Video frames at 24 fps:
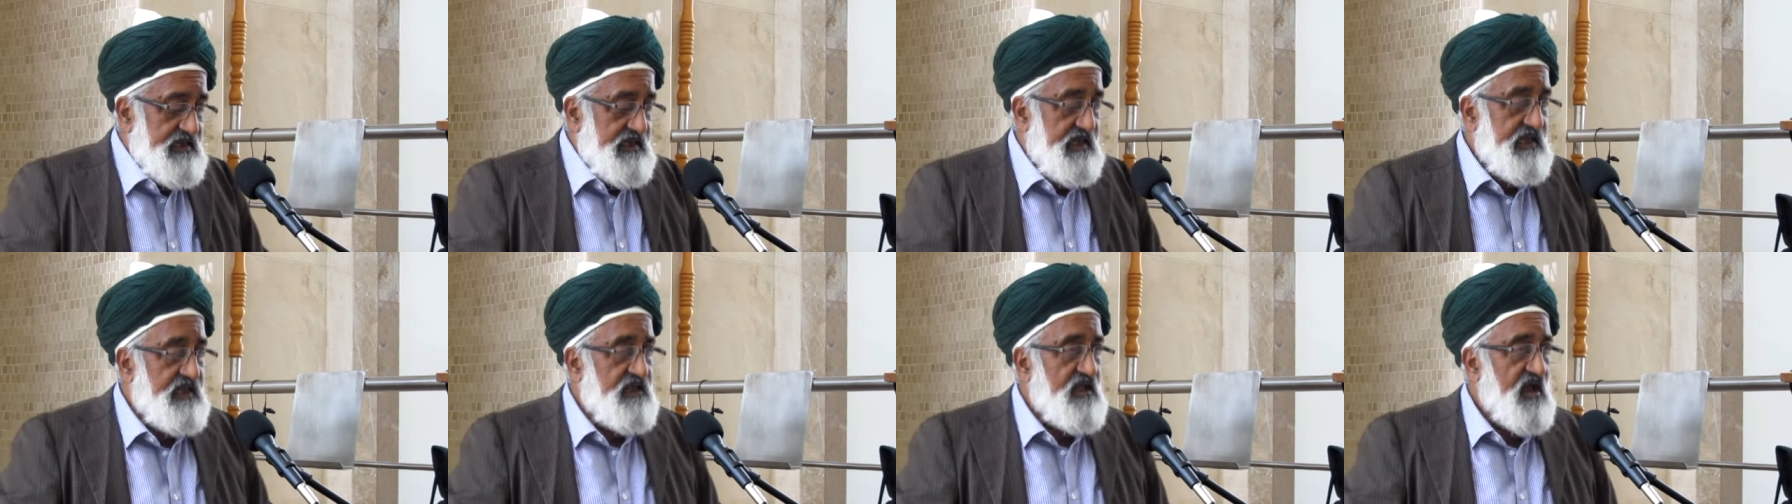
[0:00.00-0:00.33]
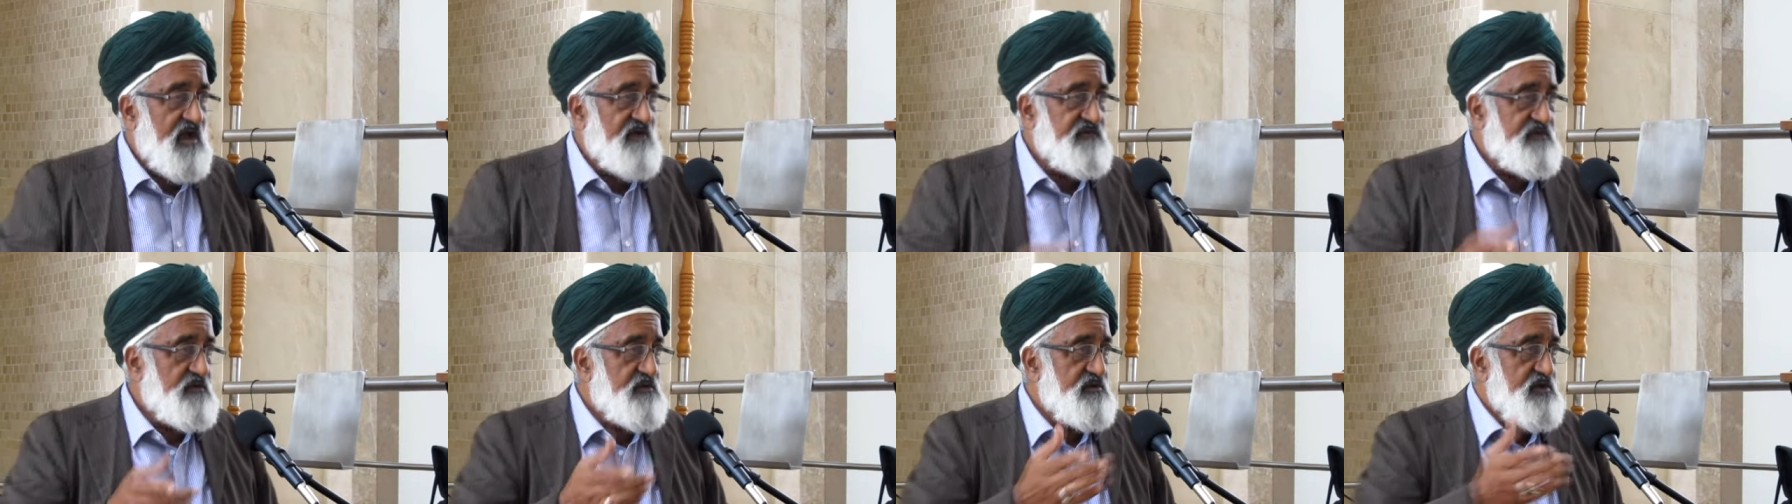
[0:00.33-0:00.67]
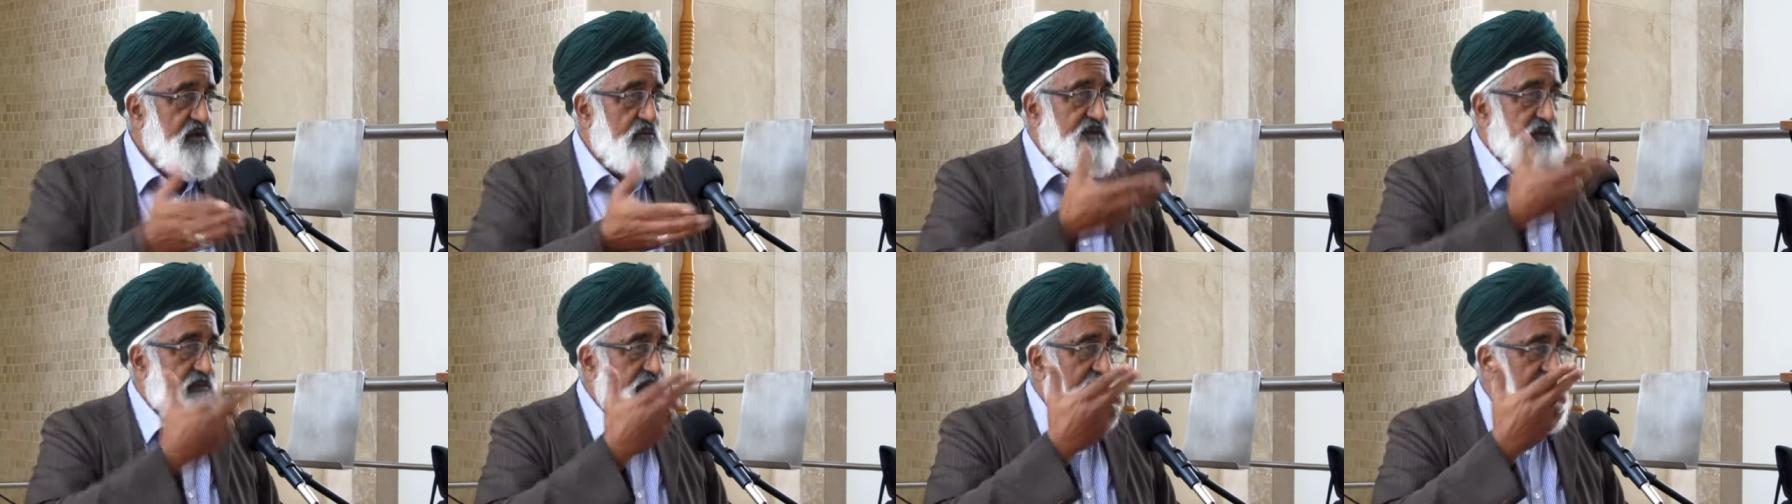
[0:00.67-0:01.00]
And after you
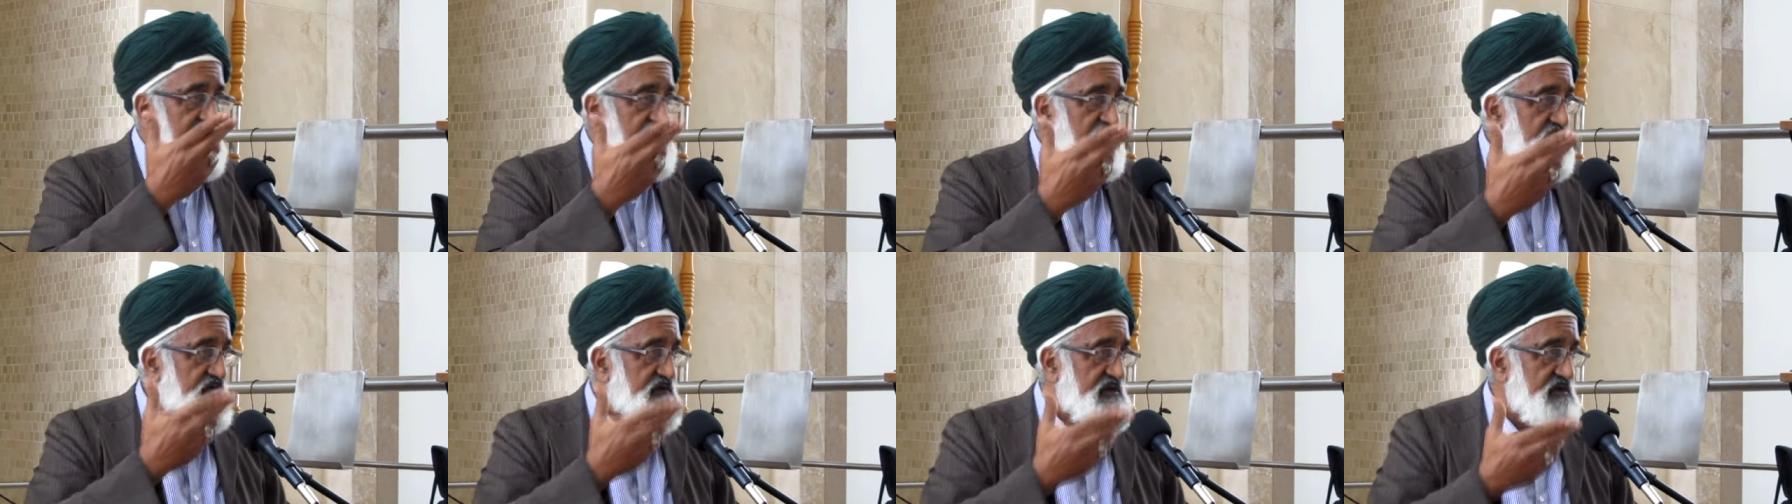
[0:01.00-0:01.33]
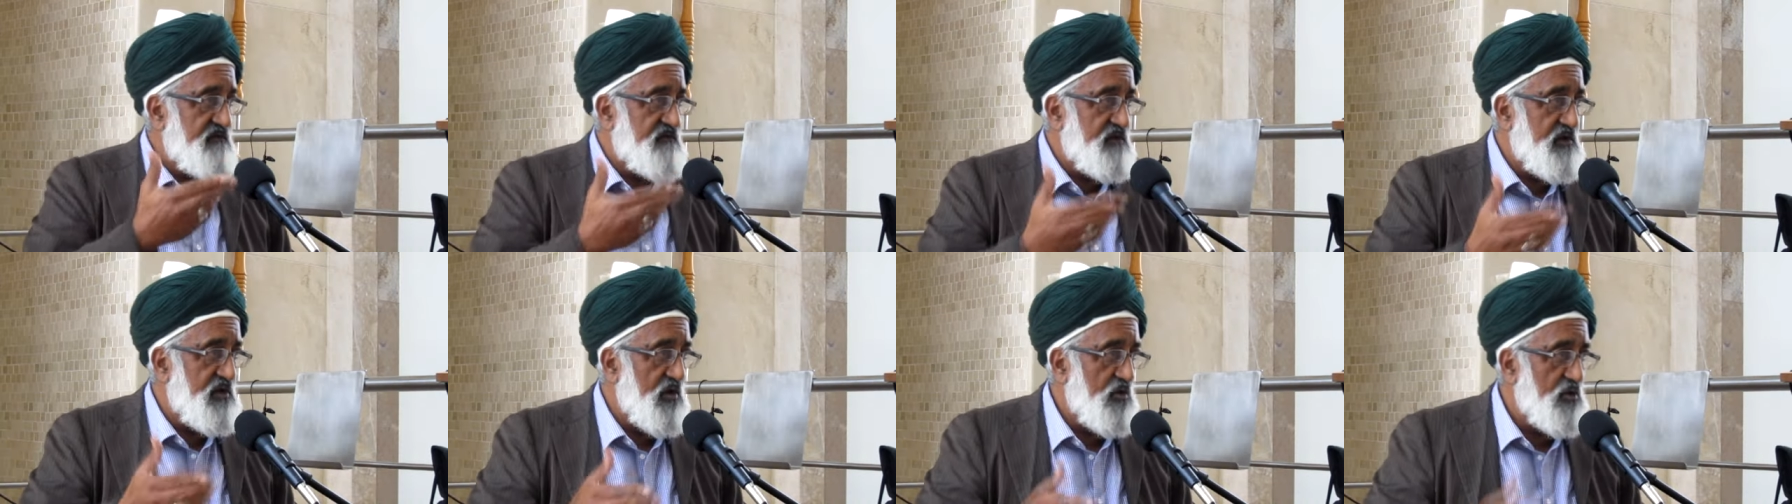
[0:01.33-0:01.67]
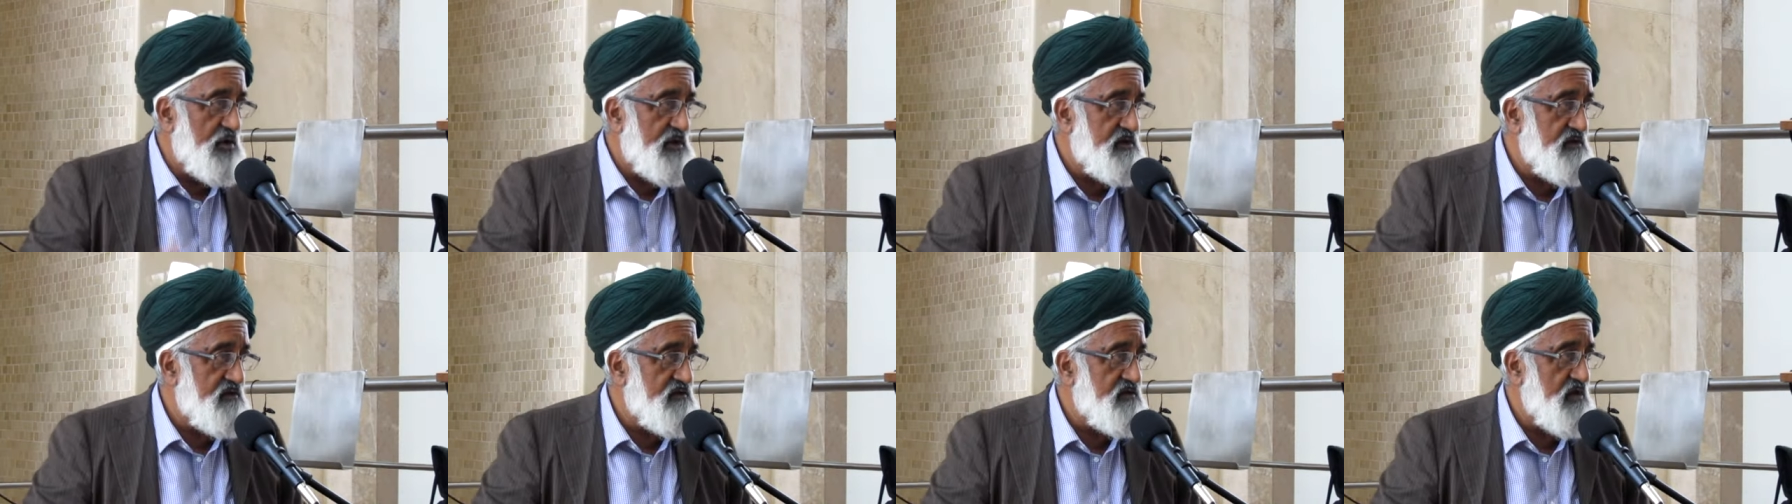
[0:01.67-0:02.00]
can be part of it if you know
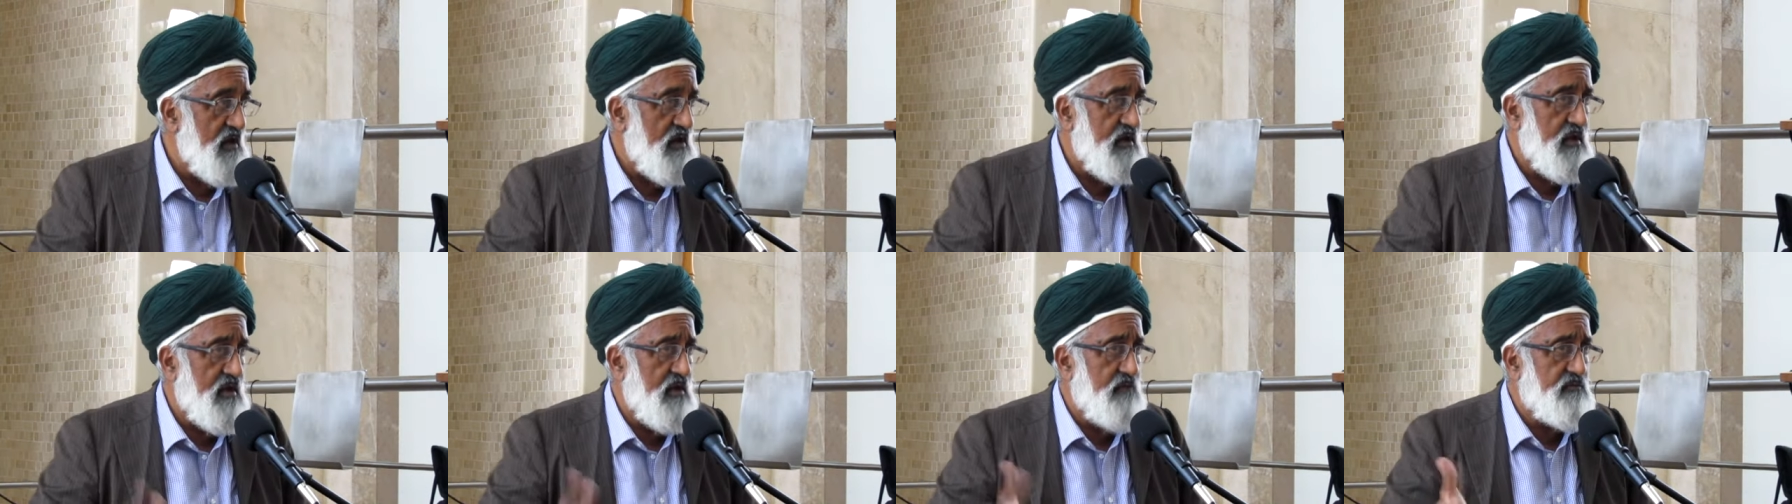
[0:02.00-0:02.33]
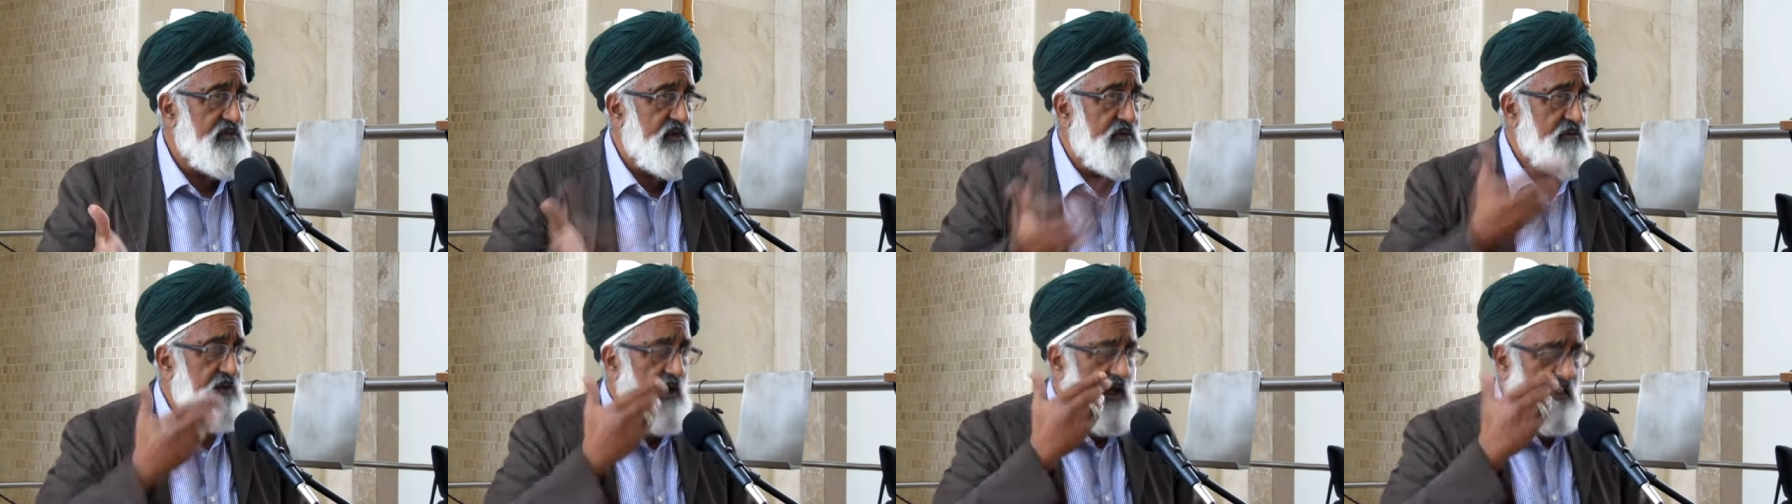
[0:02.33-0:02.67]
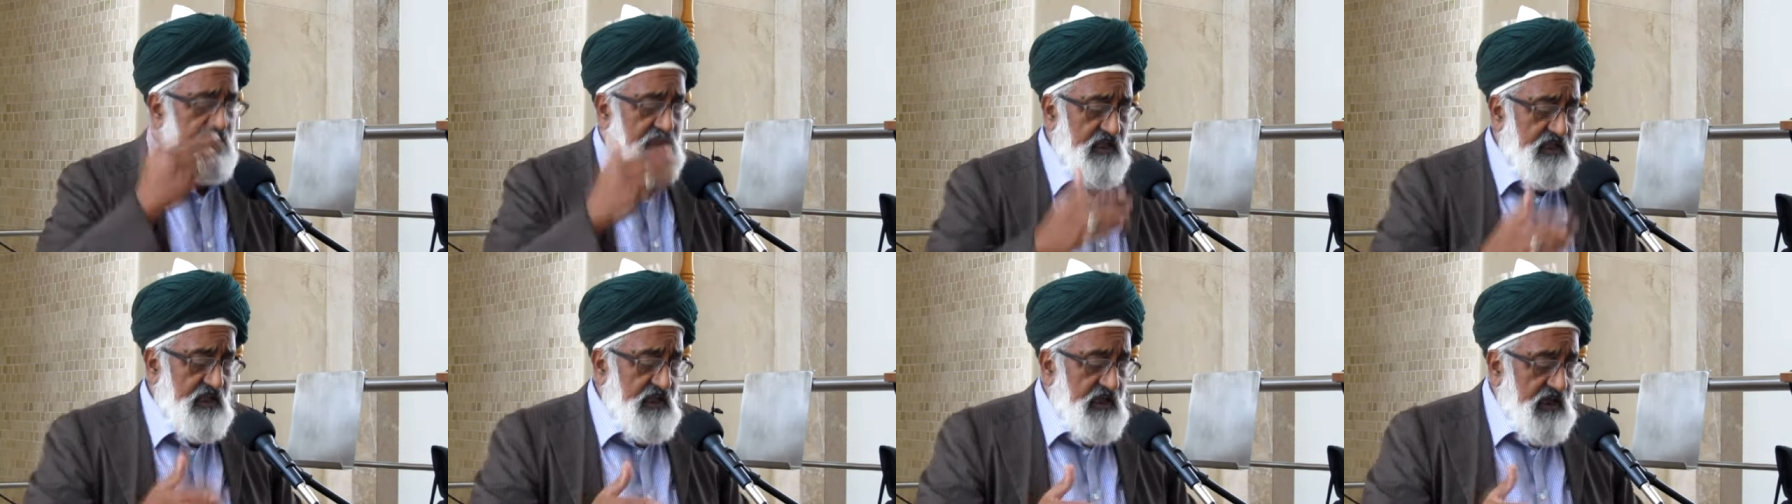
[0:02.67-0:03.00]
it, inshallah. Be part.